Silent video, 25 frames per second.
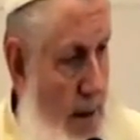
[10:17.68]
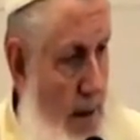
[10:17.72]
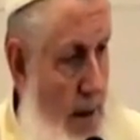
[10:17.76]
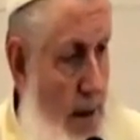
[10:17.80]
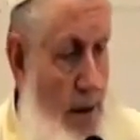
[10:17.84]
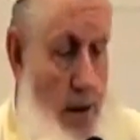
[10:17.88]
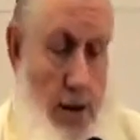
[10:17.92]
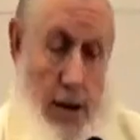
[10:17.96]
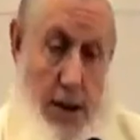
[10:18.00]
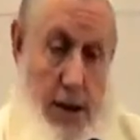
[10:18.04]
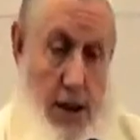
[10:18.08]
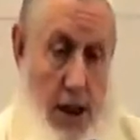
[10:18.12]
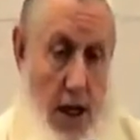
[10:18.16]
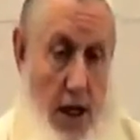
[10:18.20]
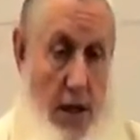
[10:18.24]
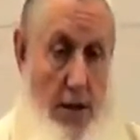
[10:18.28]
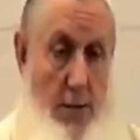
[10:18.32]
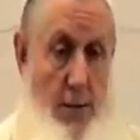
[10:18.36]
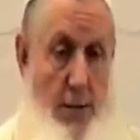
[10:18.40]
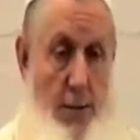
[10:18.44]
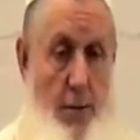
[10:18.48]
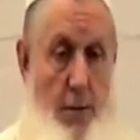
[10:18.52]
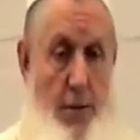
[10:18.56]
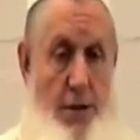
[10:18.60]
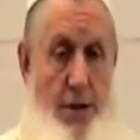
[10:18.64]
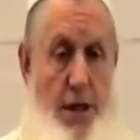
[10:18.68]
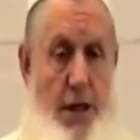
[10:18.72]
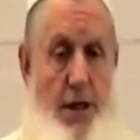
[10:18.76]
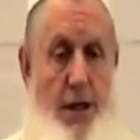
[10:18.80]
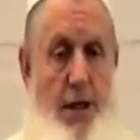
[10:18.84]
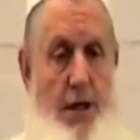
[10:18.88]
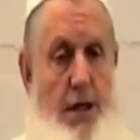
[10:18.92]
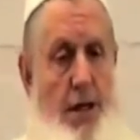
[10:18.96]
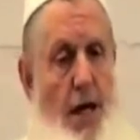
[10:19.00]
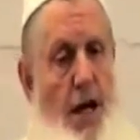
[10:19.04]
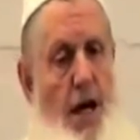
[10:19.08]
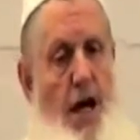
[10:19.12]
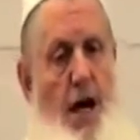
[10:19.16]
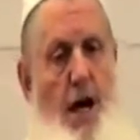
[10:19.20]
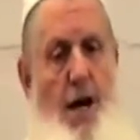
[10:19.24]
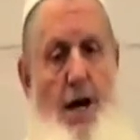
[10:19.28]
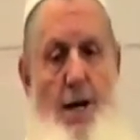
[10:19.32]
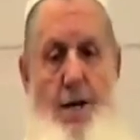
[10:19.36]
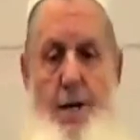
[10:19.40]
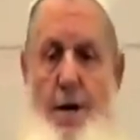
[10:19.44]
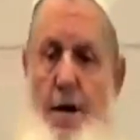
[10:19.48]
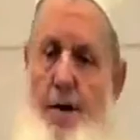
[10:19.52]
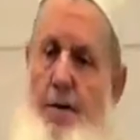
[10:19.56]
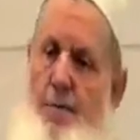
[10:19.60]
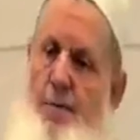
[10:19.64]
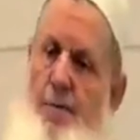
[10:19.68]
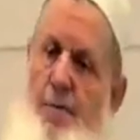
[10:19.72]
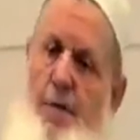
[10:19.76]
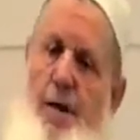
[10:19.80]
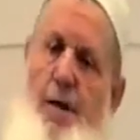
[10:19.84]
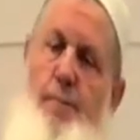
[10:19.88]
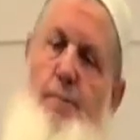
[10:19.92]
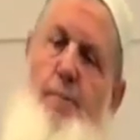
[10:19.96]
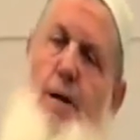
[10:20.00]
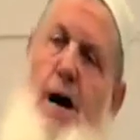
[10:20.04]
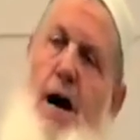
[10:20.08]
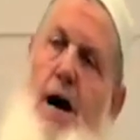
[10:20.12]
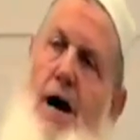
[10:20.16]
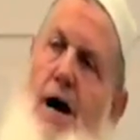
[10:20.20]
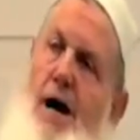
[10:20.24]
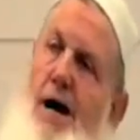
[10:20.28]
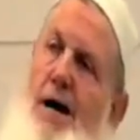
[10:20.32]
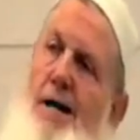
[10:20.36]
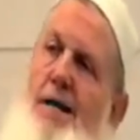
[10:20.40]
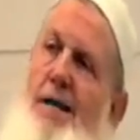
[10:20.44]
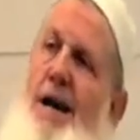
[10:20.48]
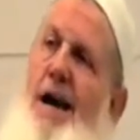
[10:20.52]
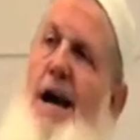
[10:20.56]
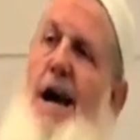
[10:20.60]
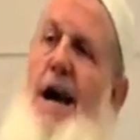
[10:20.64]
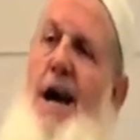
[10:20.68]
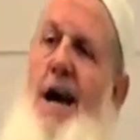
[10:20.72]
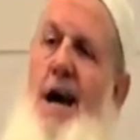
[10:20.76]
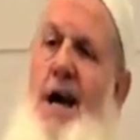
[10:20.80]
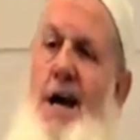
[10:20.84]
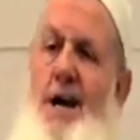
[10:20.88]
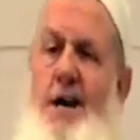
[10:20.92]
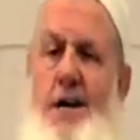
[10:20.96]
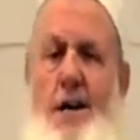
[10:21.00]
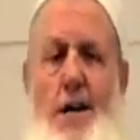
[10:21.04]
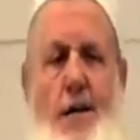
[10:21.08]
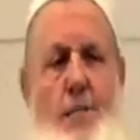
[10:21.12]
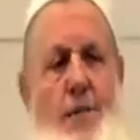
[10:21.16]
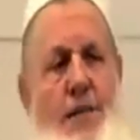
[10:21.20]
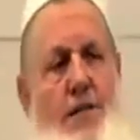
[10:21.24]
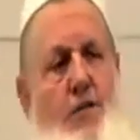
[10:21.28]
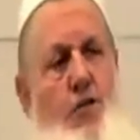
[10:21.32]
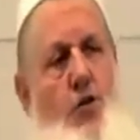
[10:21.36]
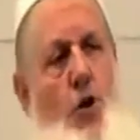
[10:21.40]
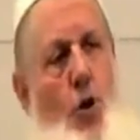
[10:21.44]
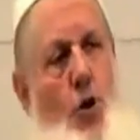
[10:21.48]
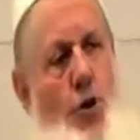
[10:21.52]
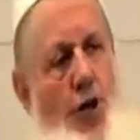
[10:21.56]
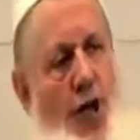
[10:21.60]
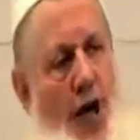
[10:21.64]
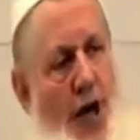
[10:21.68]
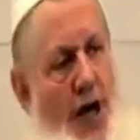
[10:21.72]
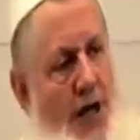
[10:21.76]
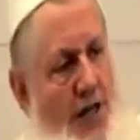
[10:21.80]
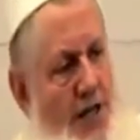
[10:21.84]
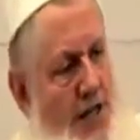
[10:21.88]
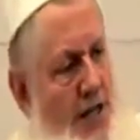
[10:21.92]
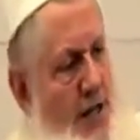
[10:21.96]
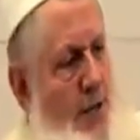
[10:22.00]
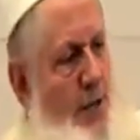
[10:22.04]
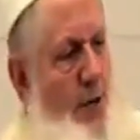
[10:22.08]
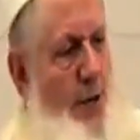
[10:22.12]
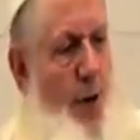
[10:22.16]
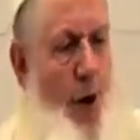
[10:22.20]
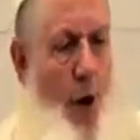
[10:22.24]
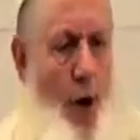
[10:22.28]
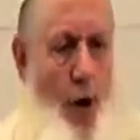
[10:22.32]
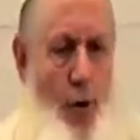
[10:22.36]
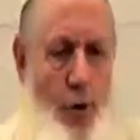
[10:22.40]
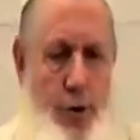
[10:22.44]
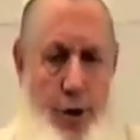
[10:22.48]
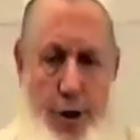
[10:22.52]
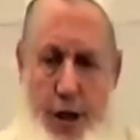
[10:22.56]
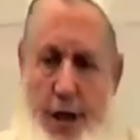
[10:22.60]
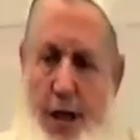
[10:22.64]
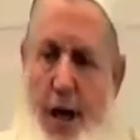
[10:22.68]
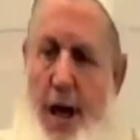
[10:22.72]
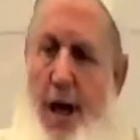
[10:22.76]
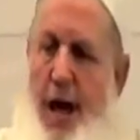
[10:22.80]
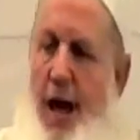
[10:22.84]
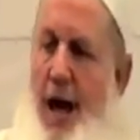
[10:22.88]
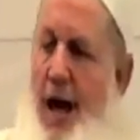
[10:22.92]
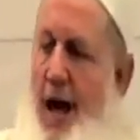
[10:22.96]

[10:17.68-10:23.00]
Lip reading: A good salesman would tell you, yeah, and at the end it'll be so nice and rosy.